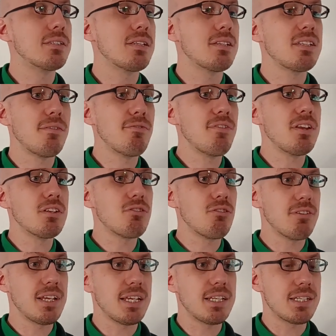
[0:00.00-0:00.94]
Something that's
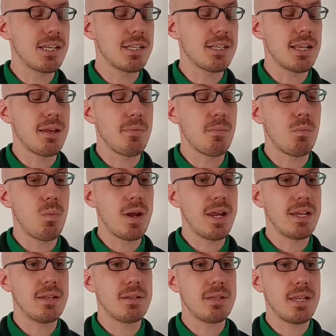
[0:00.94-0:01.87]
already existing,
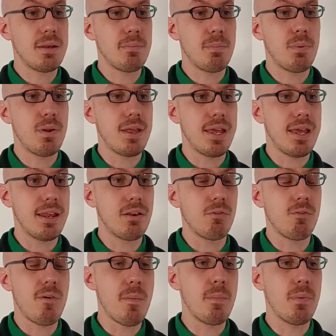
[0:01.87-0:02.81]
we didn't put it in,
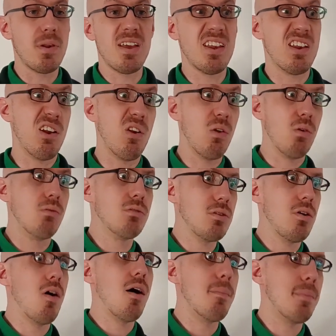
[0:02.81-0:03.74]
or we put it in a long
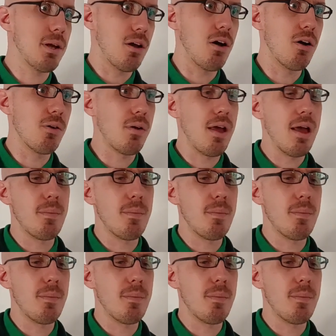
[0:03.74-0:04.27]
time ago,